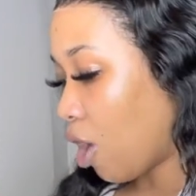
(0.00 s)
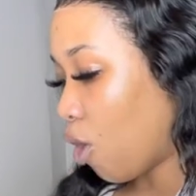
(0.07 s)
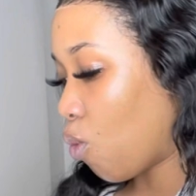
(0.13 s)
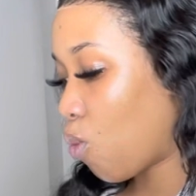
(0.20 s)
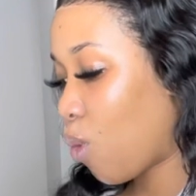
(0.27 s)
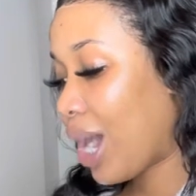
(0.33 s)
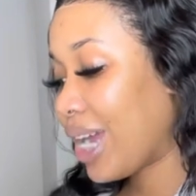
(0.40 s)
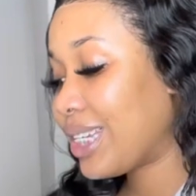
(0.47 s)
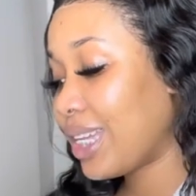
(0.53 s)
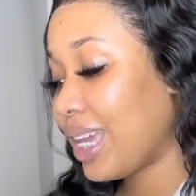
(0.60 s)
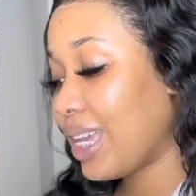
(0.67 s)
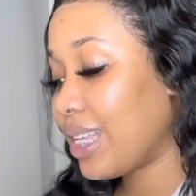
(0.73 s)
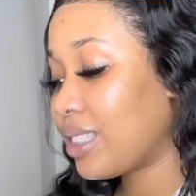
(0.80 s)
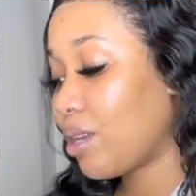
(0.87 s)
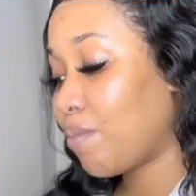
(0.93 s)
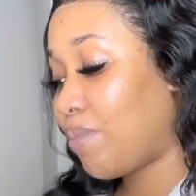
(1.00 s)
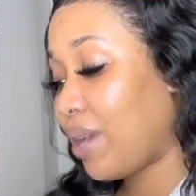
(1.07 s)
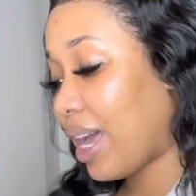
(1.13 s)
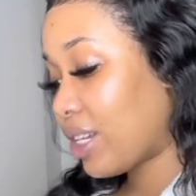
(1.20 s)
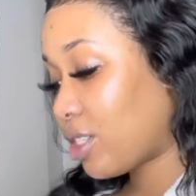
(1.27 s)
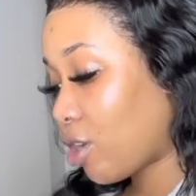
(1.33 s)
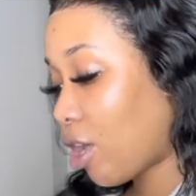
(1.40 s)
What is a
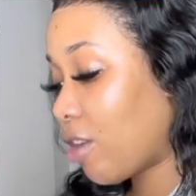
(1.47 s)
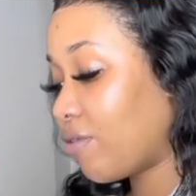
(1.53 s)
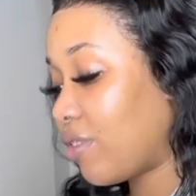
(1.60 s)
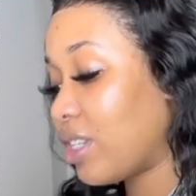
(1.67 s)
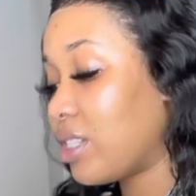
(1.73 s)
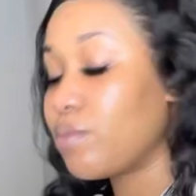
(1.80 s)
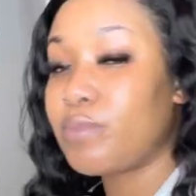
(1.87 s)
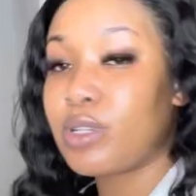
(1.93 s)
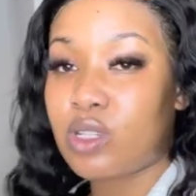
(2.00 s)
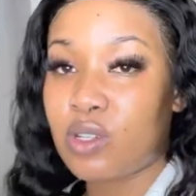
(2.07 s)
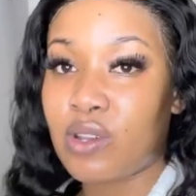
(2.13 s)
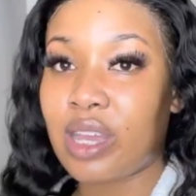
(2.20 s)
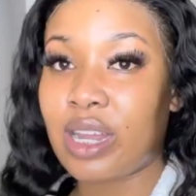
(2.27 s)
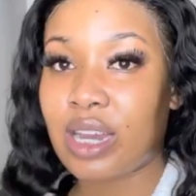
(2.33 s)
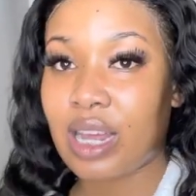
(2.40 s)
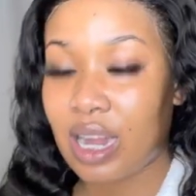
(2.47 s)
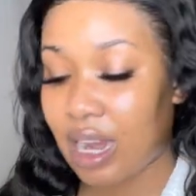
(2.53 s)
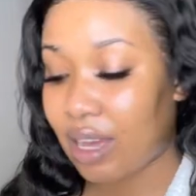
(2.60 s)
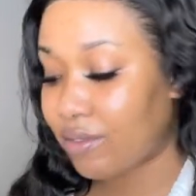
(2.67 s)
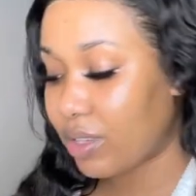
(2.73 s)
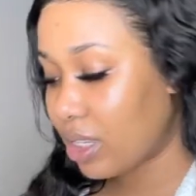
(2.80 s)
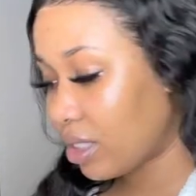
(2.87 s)
blood convent between
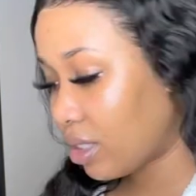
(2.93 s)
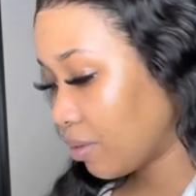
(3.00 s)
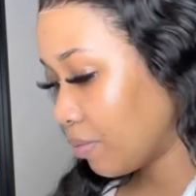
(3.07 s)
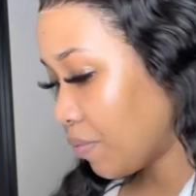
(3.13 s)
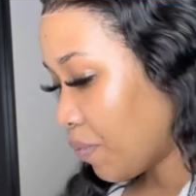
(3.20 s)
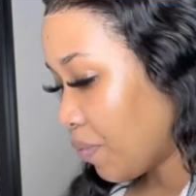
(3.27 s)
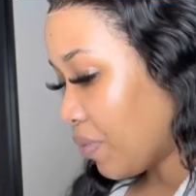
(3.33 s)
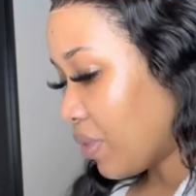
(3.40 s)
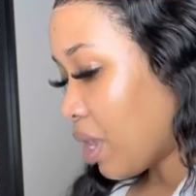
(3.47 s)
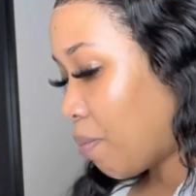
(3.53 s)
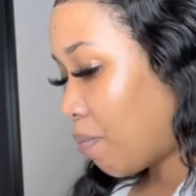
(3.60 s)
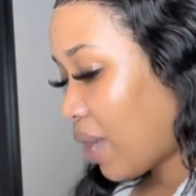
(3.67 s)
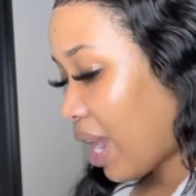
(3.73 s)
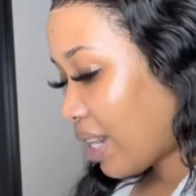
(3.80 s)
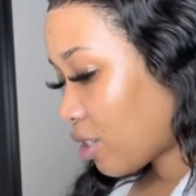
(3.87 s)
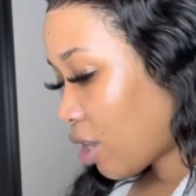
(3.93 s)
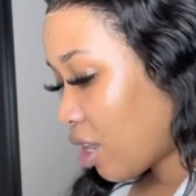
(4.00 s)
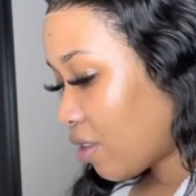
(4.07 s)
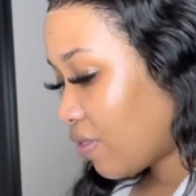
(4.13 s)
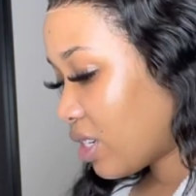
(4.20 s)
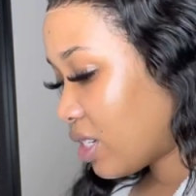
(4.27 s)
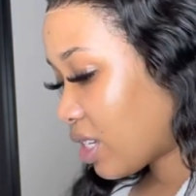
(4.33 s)
lovers? Blood
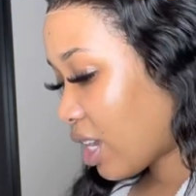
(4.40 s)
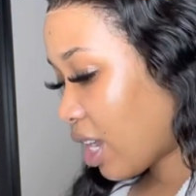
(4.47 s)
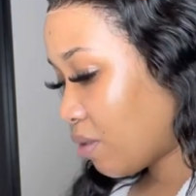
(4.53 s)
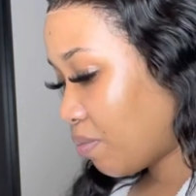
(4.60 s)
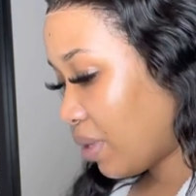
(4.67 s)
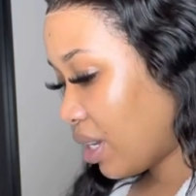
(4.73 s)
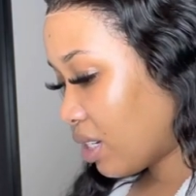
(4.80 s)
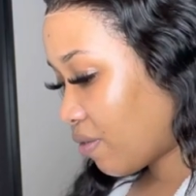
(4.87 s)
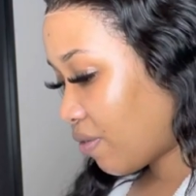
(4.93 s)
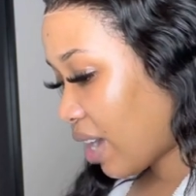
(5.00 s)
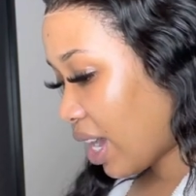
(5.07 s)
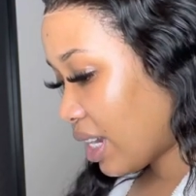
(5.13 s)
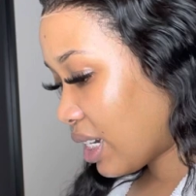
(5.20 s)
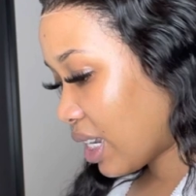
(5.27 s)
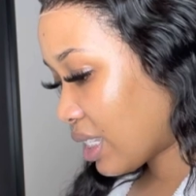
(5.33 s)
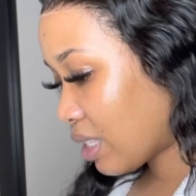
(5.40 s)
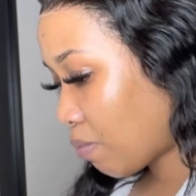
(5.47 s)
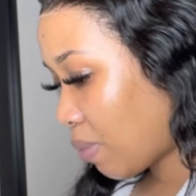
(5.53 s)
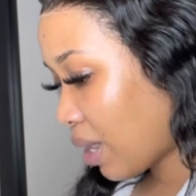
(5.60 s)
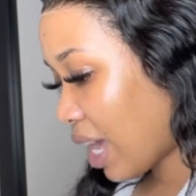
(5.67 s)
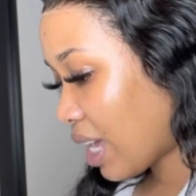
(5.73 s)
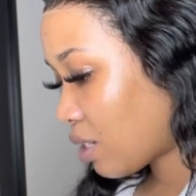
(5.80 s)
convent can be defined a
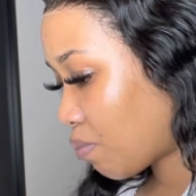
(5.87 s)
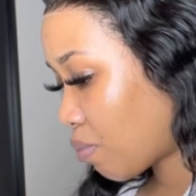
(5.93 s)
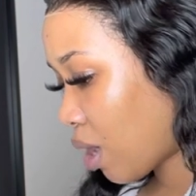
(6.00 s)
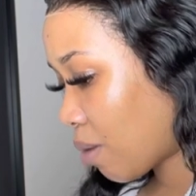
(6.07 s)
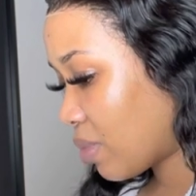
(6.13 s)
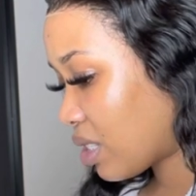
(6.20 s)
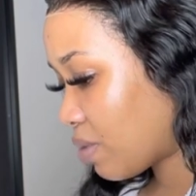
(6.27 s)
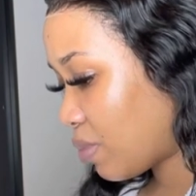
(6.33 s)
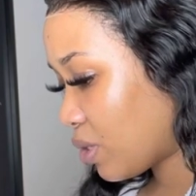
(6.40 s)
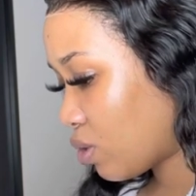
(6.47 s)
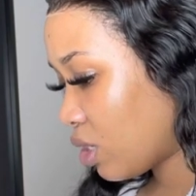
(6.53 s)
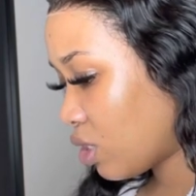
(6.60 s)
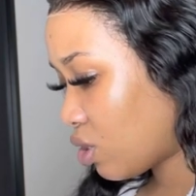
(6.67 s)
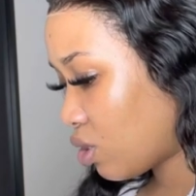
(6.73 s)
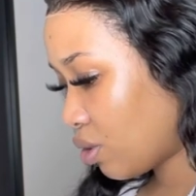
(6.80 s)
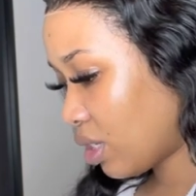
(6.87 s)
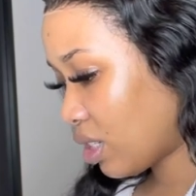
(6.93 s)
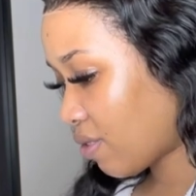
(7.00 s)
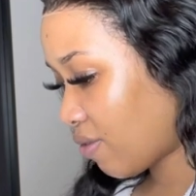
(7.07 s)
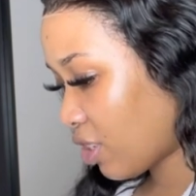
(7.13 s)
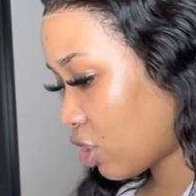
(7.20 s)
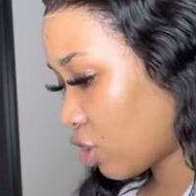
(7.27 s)
blood promise between two
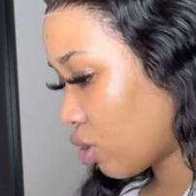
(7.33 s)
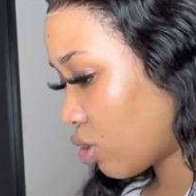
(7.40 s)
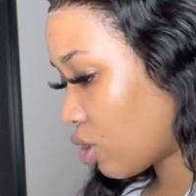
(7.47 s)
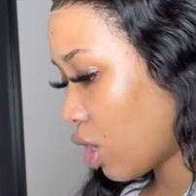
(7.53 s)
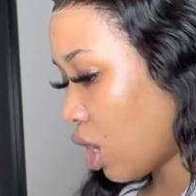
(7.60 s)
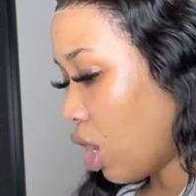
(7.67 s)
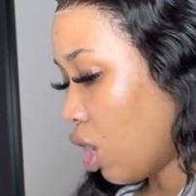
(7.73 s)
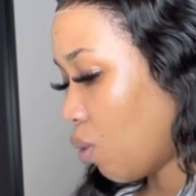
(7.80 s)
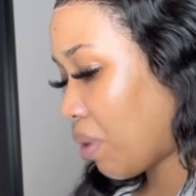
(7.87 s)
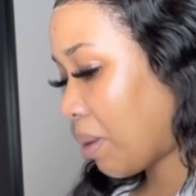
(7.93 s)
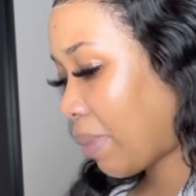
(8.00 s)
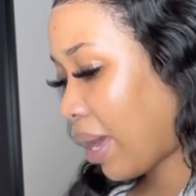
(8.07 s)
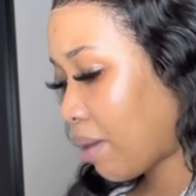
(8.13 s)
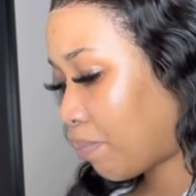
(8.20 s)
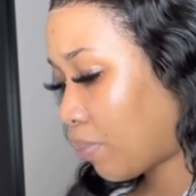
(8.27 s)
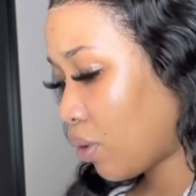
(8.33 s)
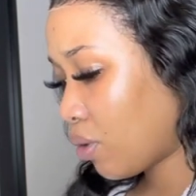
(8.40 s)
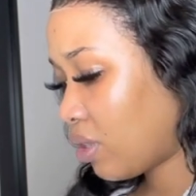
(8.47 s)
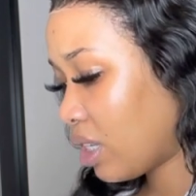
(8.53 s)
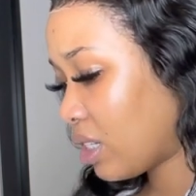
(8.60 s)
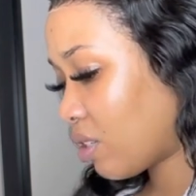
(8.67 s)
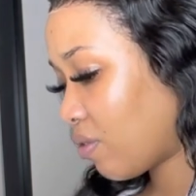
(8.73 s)
individuals, whereby both
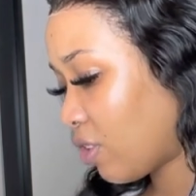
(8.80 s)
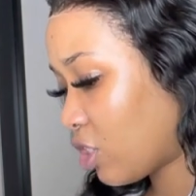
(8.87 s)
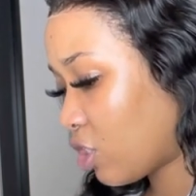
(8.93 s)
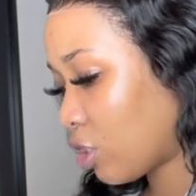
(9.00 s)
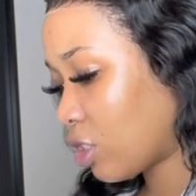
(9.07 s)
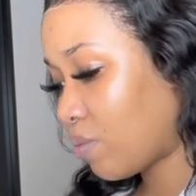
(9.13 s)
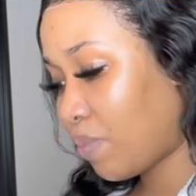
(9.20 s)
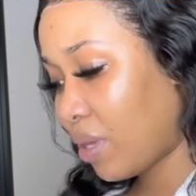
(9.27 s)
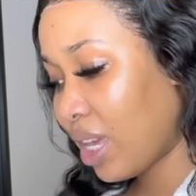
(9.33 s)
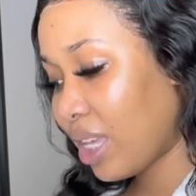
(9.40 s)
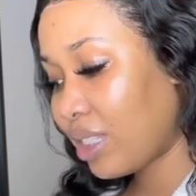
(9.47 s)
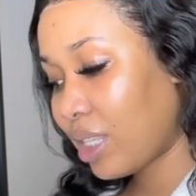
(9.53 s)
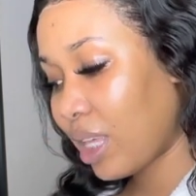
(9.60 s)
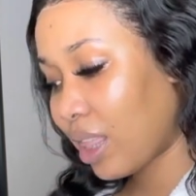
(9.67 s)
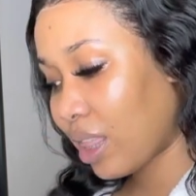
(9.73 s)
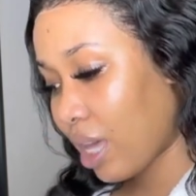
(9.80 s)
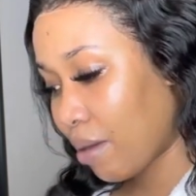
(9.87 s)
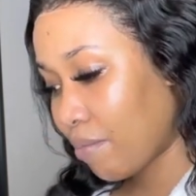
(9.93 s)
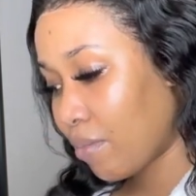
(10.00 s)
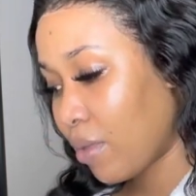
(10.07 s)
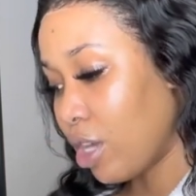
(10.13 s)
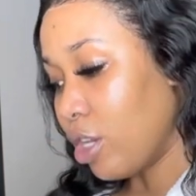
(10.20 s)
individuals pierce their
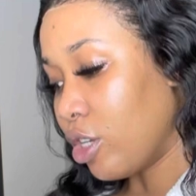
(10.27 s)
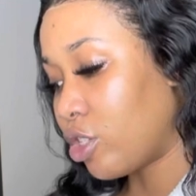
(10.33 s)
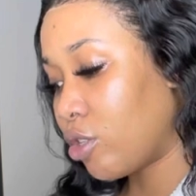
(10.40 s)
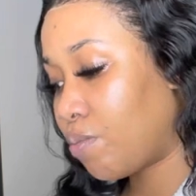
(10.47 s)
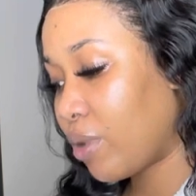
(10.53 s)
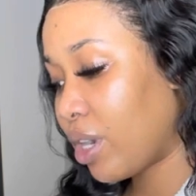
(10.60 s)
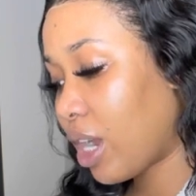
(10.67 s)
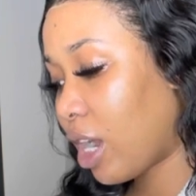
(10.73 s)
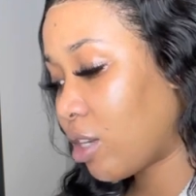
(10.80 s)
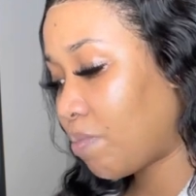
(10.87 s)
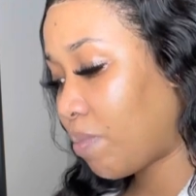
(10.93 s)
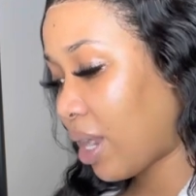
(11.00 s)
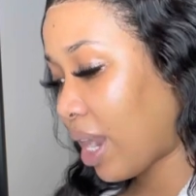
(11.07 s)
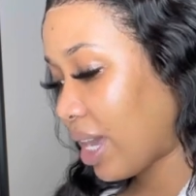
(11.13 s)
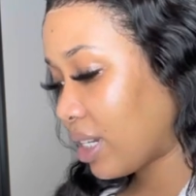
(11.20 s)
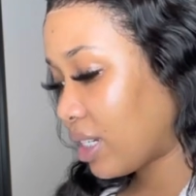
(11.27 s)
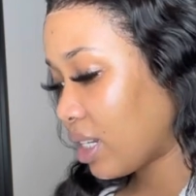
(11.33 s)
thumb to bring out blood.